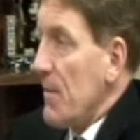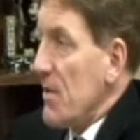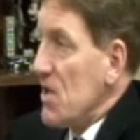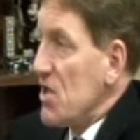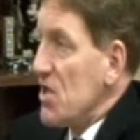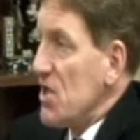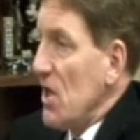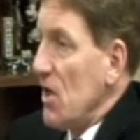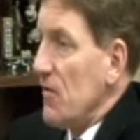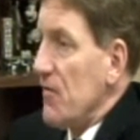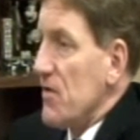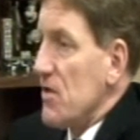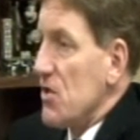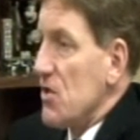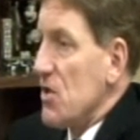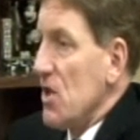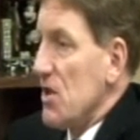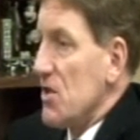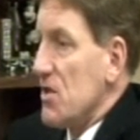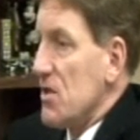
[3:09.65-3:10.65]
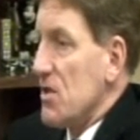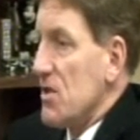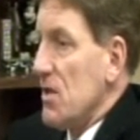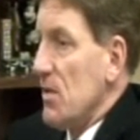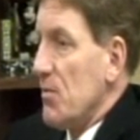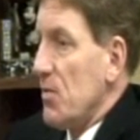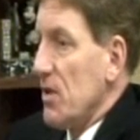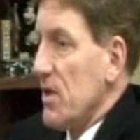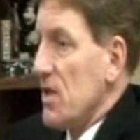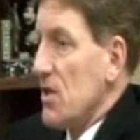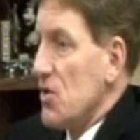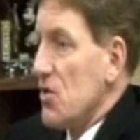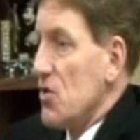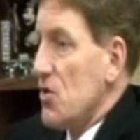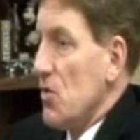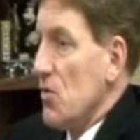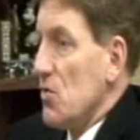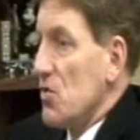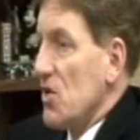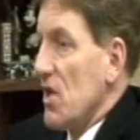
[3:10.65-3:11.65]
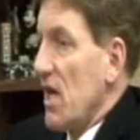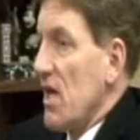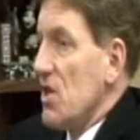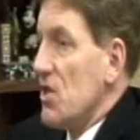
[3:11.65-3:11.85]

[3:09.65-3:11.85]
itself is just simply students not